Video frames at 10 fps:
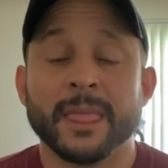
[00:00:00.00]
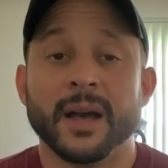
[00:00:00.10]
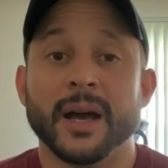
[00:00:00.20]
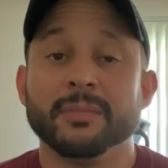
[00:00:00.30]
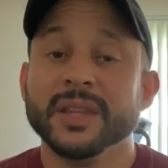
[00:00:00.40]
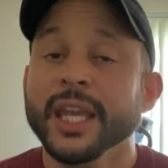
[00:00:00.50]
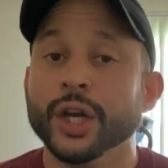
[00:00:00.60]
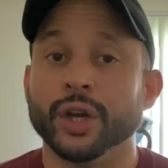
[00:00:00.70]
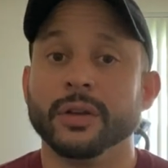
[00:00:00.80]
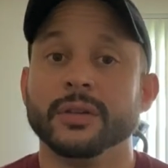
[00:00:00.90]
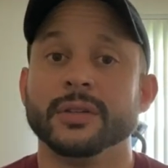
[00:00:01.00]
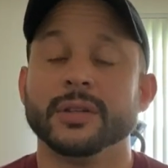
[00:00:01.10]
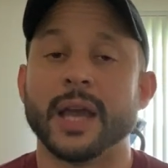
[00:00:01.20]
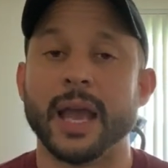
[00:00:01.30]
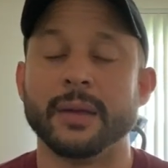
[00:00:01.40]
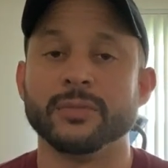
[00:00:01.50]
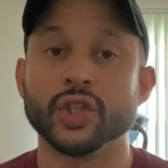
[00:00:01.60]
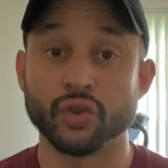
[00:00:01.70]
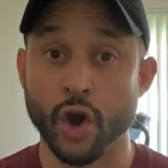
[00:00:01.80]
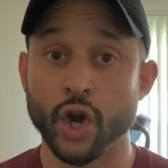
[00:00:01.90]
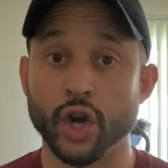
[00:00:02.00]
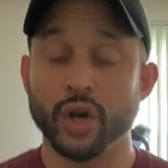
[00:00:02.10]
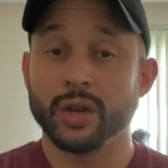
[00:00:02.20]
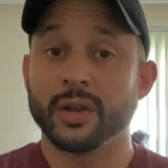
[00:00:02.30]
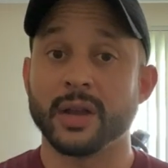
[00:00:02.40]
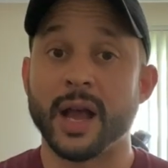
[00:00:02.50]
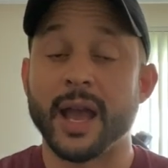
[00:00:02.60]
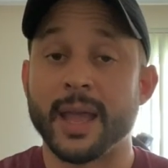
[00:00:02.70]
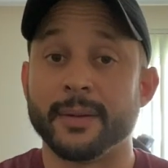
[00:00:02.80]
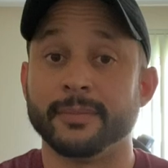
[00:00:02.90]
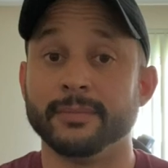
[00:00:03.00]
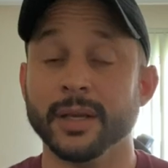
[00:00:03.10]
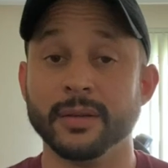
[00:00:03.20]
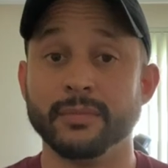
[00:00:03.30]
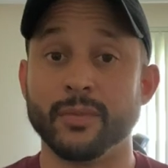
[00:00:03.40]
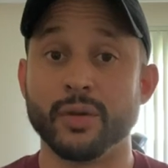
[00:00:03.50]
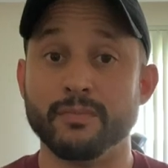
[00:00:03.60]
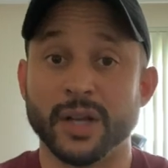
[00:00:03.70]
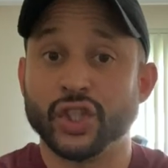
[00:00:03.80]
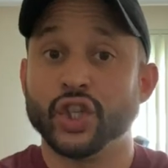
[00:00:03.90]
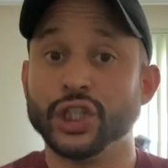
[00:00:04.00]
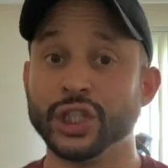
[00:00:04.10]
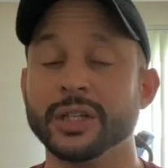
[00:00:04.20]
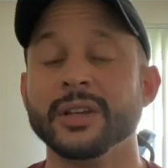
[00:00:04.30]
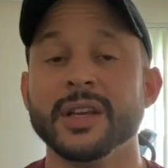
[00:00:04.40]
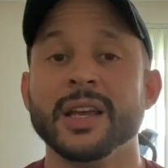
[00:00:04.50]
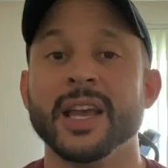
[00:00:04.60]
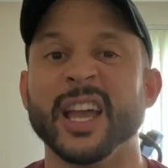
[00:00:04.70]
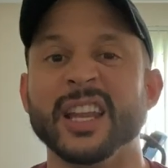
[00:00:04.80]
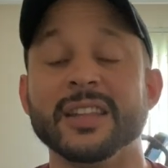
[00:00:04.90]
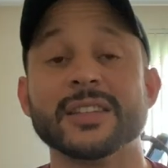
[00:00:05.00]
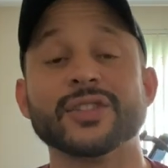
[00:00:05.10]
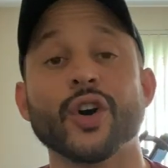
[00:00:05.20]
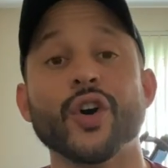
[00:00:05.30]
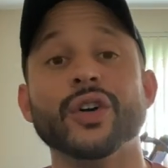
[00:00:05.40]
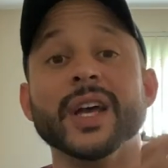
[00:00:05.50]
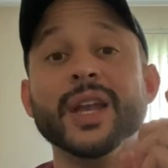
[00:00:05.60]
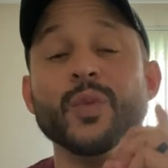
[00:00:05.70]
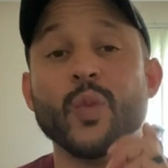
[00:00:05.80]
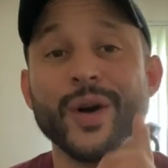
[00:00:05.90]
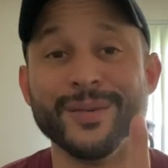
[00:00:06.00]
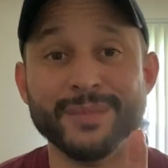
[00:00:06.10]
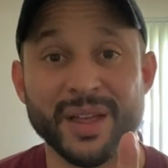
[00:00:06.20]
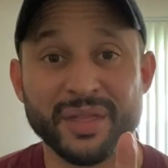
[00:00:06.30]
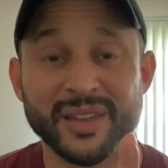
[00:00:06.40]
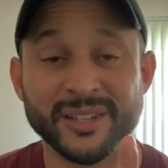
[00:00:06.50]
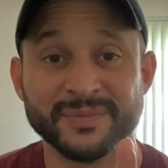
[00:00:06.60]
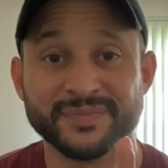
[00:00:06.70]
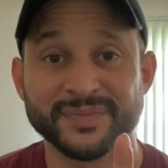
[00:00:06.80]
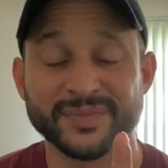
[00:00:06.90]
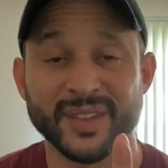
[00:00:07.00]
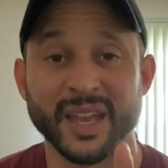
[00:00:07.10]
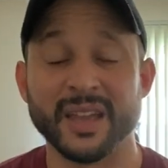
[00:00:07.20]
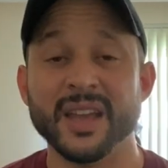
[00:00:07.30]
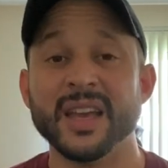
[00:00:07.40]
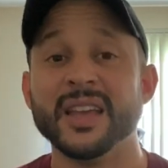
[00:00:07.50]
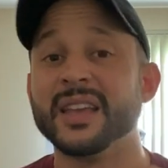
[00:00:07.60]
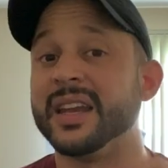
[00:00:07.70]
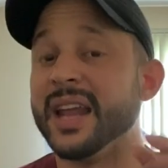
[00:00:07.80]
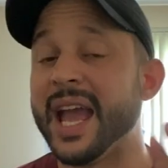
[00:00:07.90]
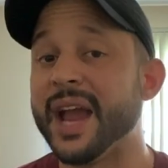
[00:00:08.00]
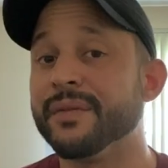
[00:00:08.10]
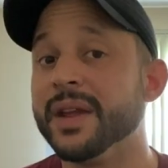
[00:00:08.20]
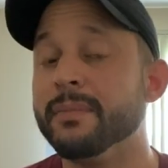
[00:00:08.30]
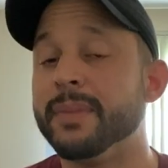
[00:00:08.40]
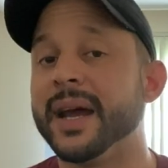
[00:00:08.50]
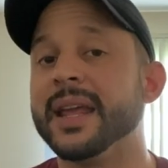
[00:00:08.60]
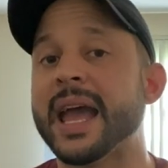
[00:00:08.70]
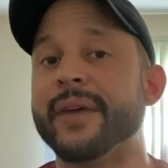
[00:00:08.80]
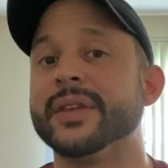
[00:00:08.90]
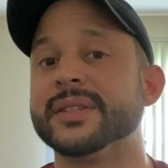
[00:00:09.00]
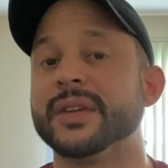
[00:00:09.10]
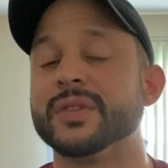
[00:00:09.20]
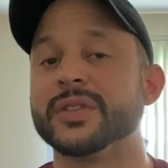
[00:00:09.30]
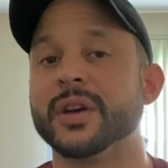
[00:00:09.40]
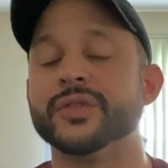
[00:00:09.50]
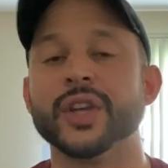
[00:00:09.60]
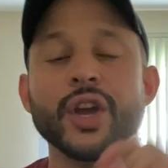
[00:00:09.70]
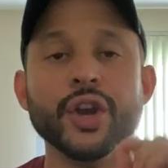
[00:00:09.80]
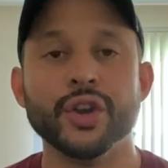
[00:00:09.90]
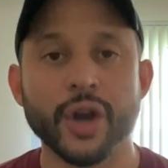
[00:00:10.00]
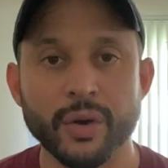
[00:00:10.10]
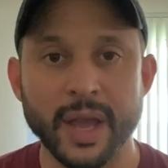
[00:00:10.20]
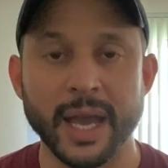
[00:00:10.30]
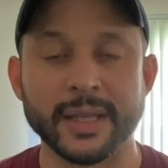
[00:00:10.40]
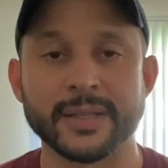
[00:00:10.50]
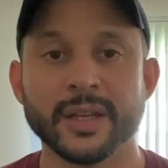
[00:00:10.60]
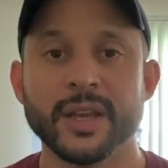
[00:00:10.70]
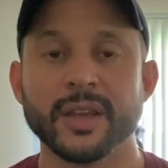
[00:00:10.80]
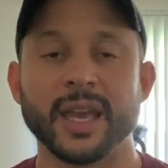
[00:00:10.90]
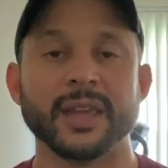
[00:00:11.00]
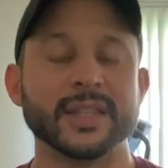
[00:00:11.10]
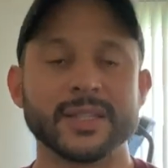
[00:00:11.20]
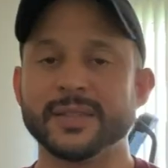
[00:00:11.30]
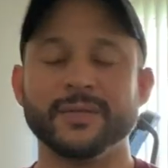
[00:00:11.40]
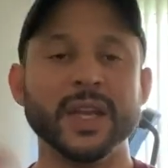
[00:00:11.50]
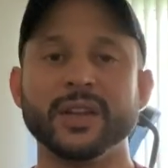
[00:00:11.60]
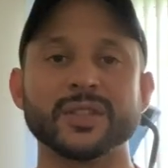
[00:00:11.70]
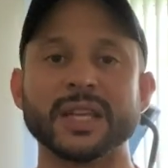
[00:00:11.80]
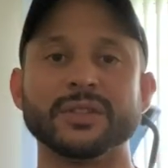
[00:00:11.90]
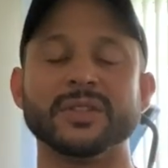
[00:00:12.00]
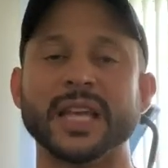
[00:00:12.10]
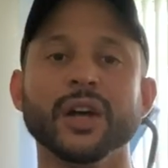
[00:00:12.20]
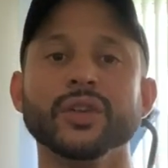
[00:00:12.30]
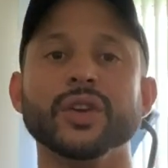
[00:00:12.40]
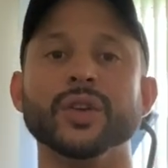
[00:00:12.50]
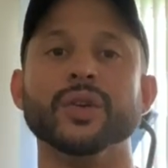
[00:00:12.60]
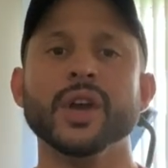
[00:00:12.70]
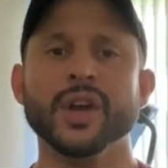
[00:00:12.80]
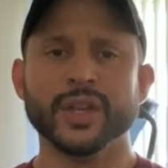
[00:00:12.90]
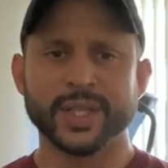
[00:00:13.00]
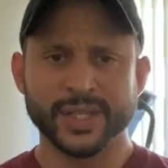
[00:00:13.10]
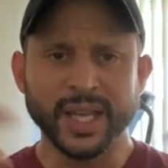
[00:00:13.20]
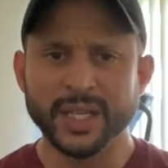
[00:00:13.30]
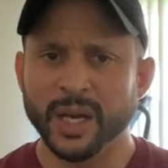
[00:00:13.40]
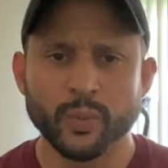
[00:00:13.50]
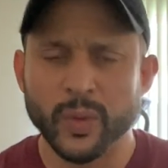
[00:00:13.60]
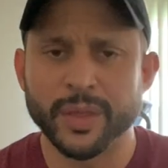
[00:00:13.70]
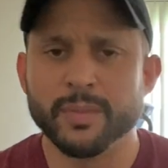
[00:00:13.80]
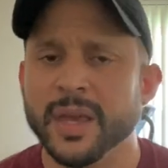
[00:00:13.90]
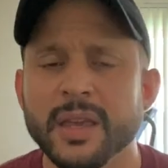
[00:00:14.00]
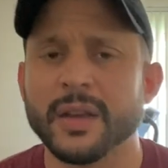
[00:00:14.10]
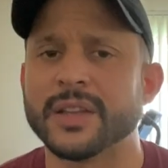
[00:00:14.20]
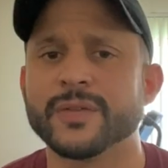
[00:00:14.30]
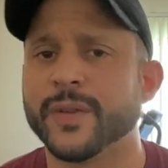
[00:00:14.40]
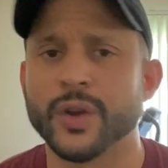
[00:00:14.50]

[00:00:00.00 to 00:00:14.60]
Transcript: I'm leaner, I'm stronger, I am more muscular, and this is all in 1 month, okay? Can everybody have the same results? No, guys, okay? This is videos not to tell you, sign up with me as for